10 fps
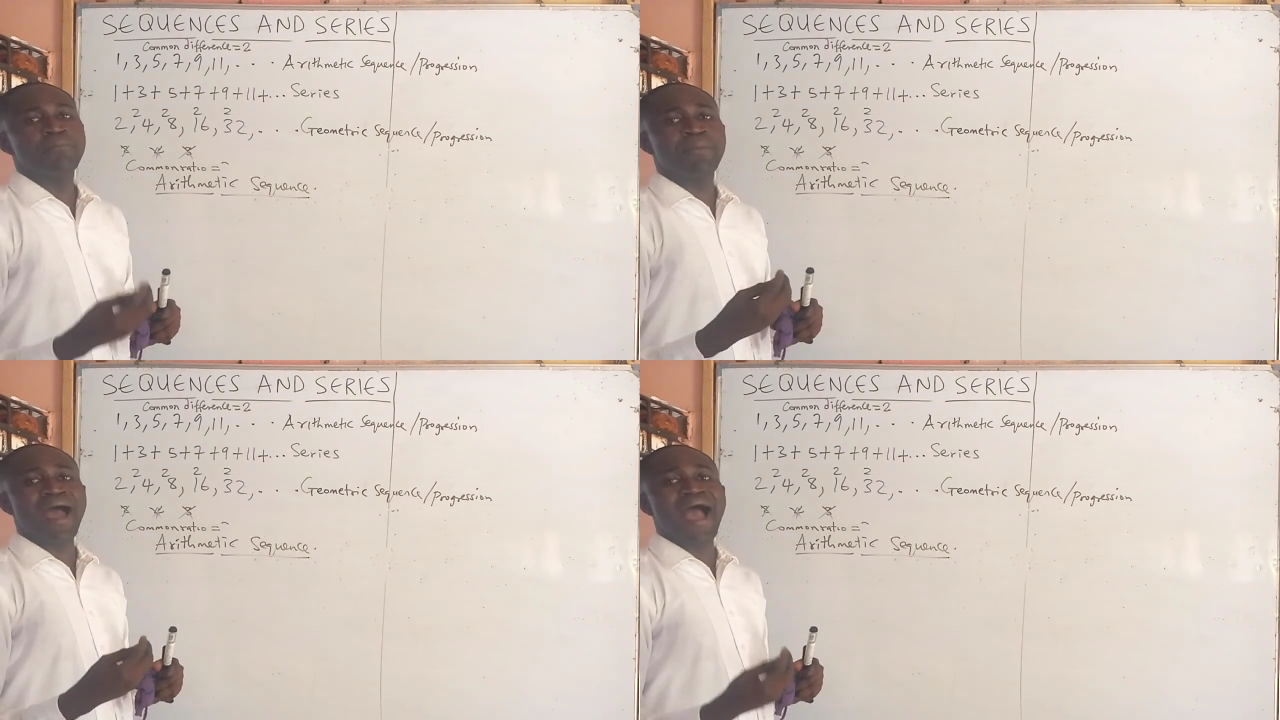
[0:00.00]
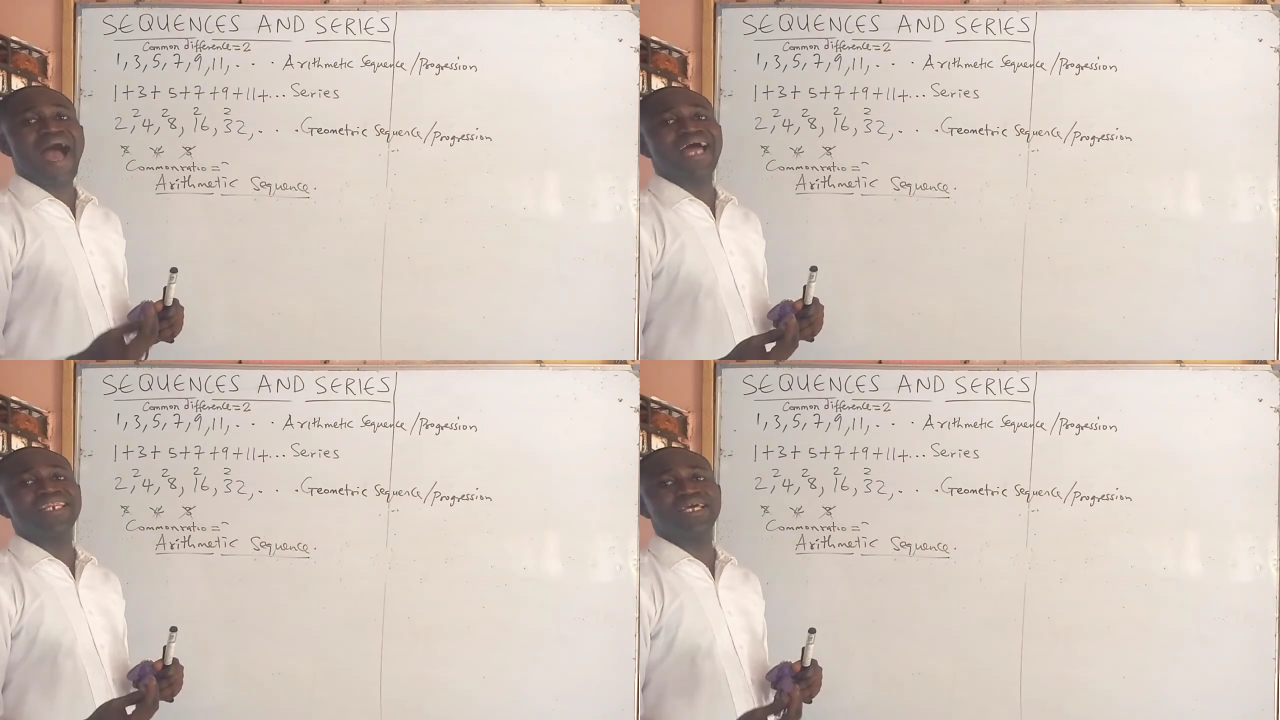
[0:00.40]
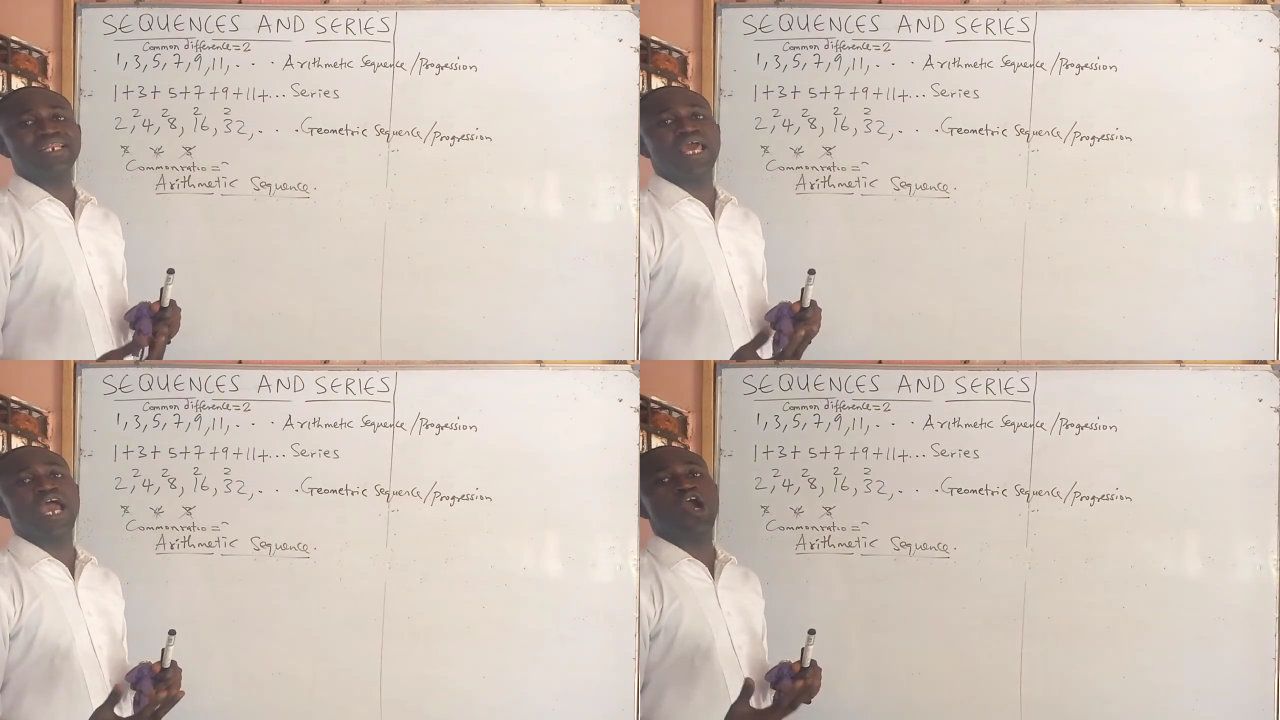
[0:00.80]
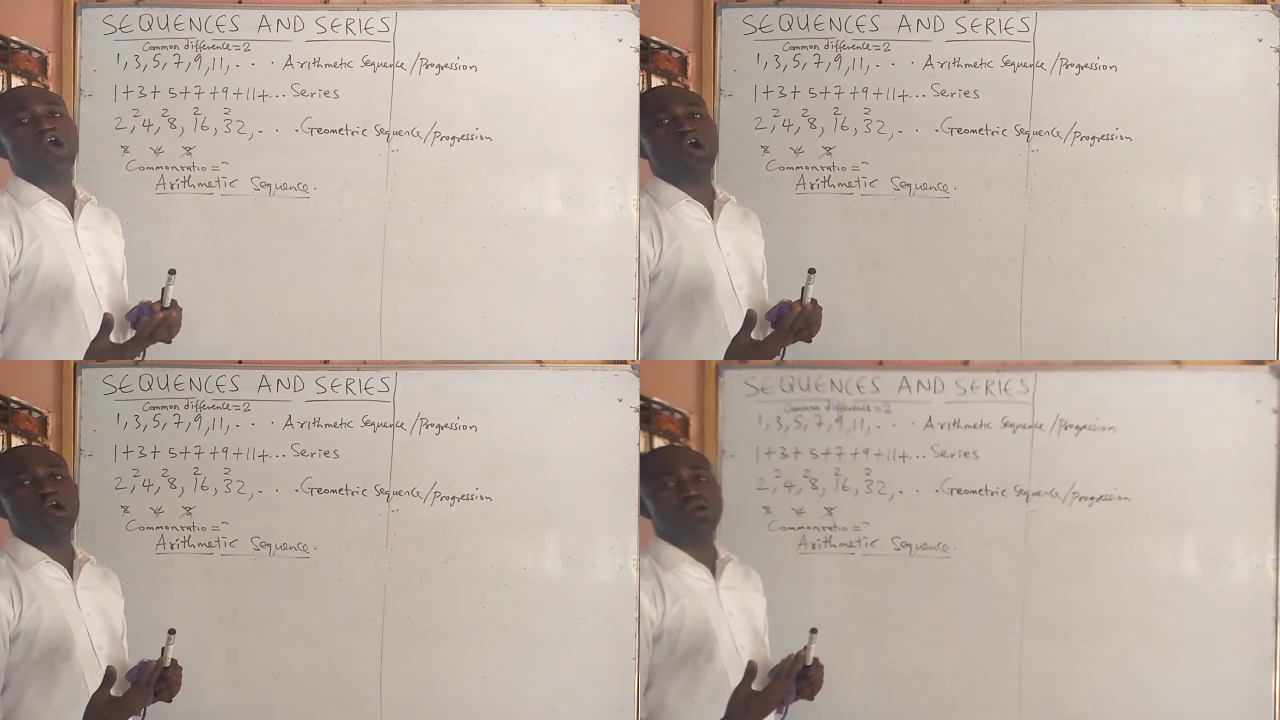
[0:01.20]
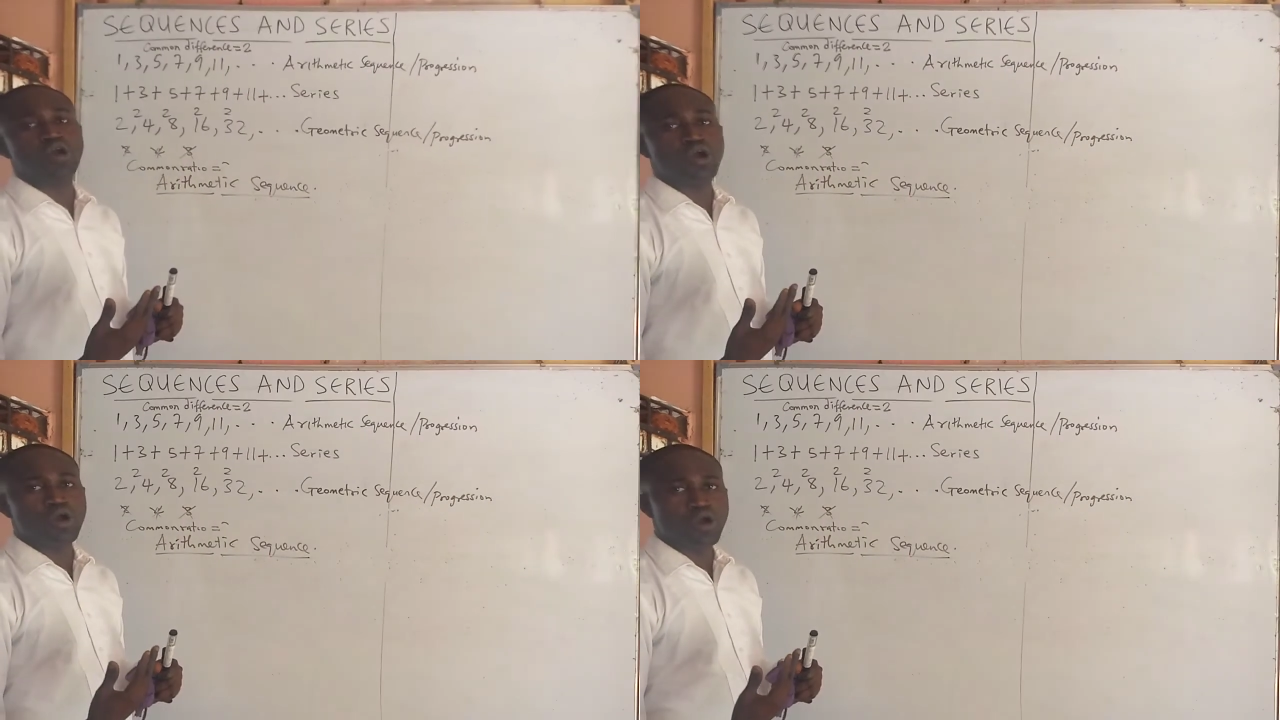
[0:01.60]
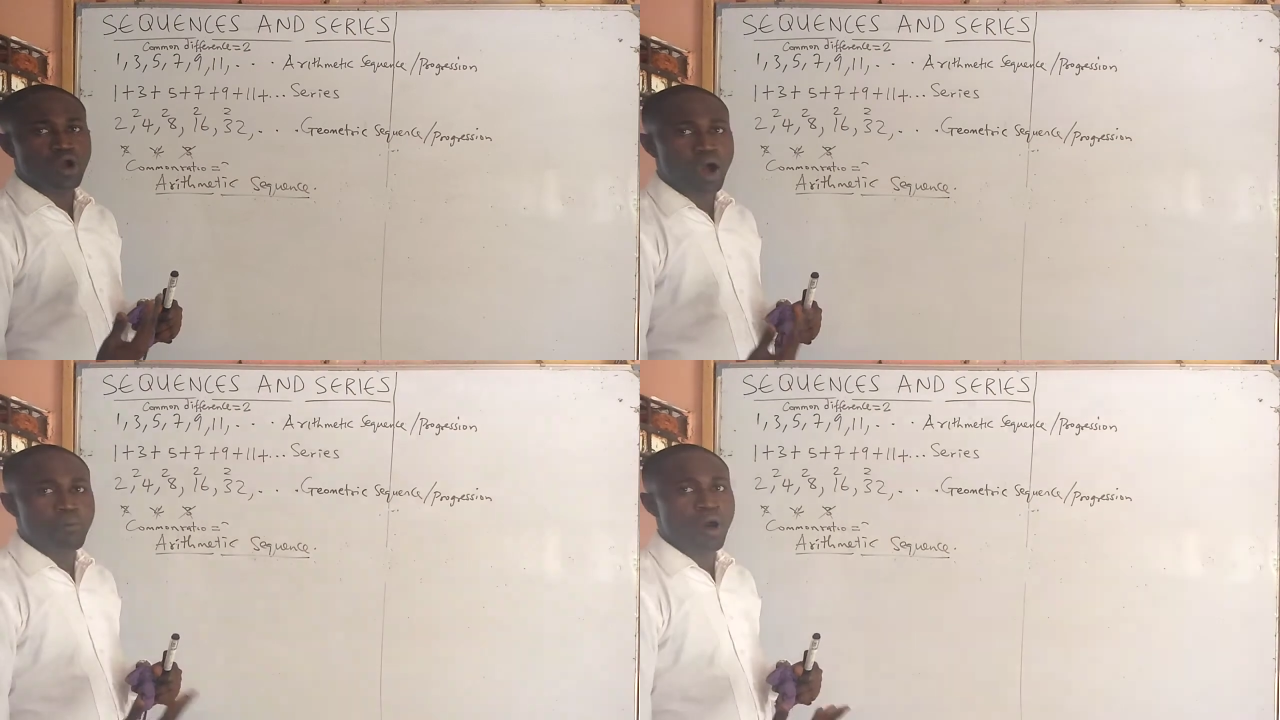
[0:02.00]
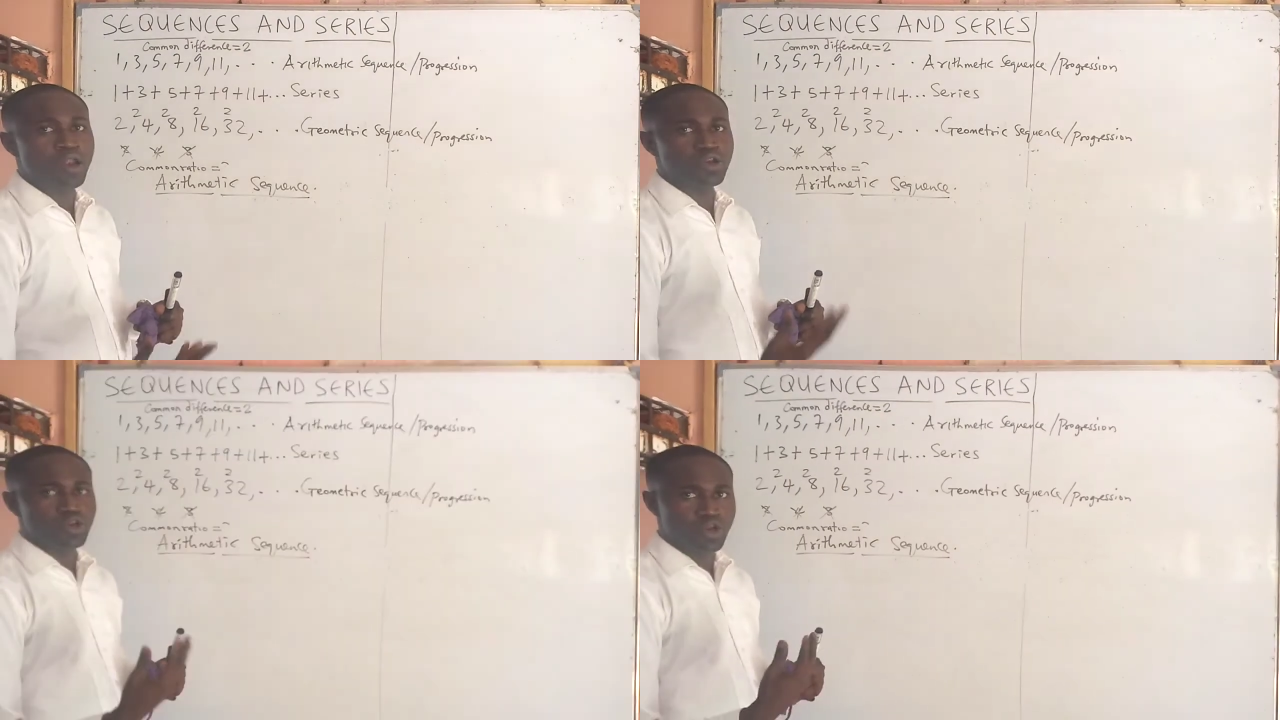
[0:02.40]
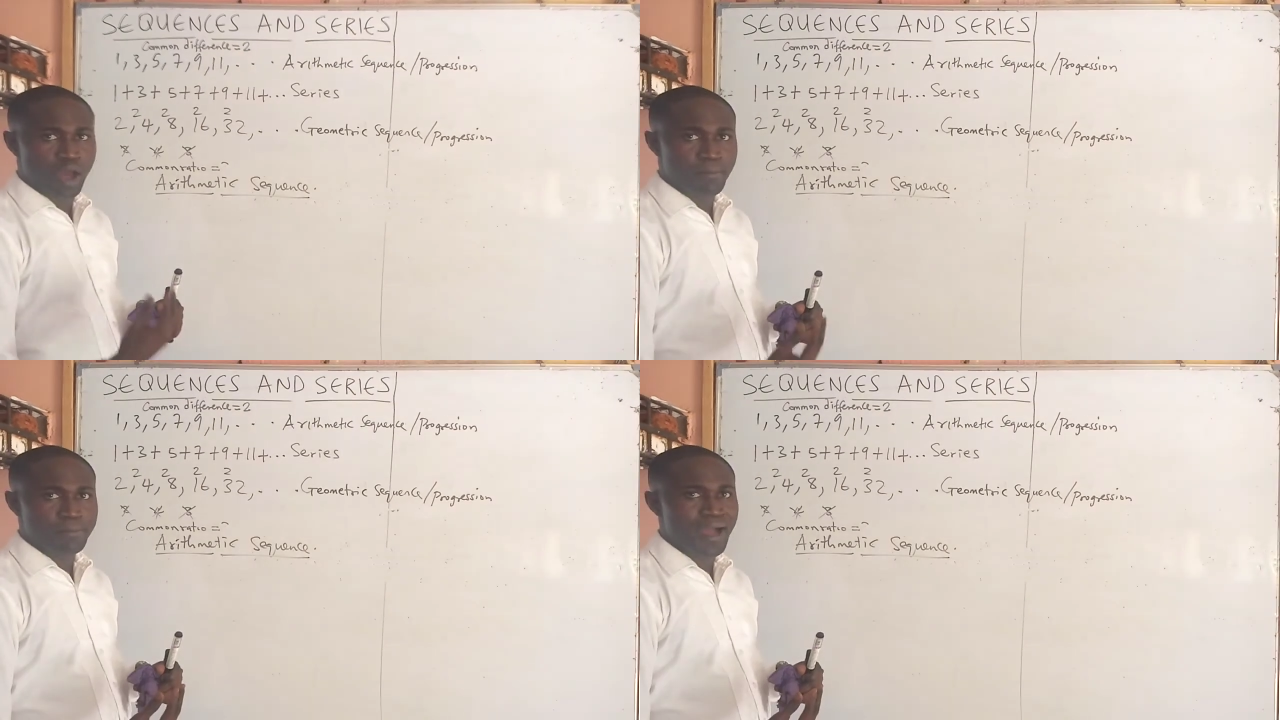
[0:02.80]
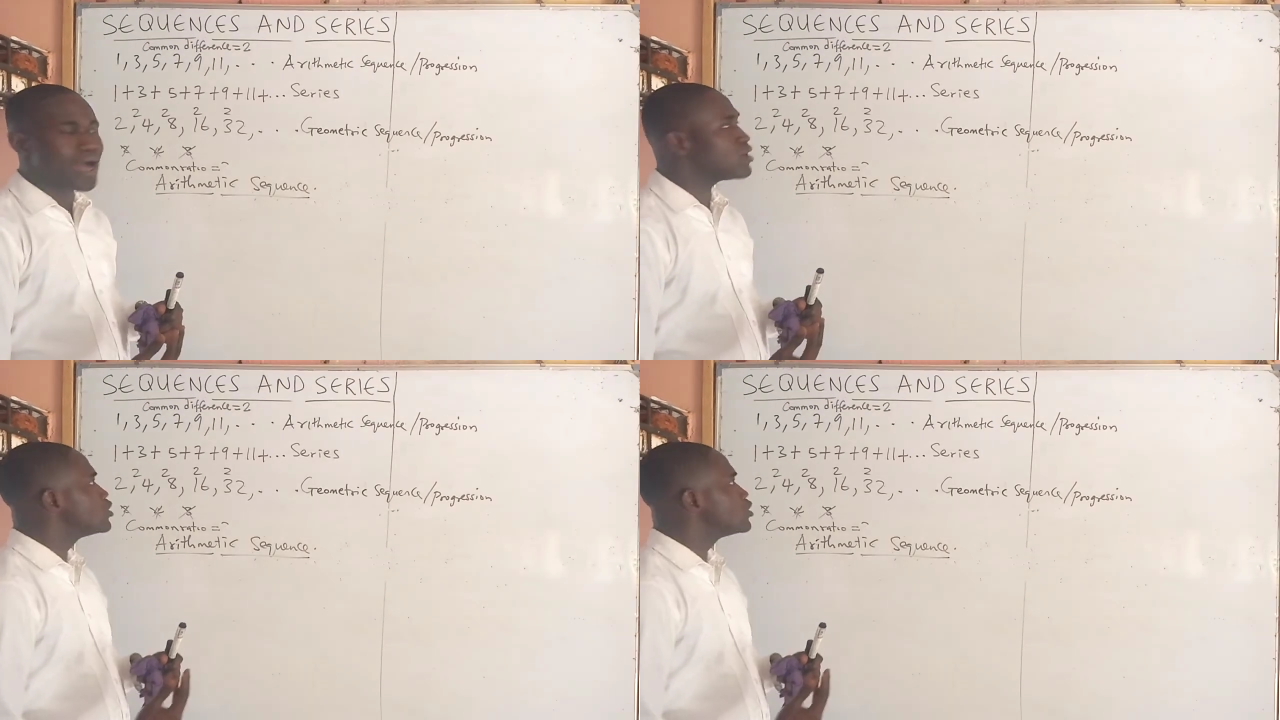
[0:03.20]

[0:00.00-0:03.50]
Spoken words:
by adding a common number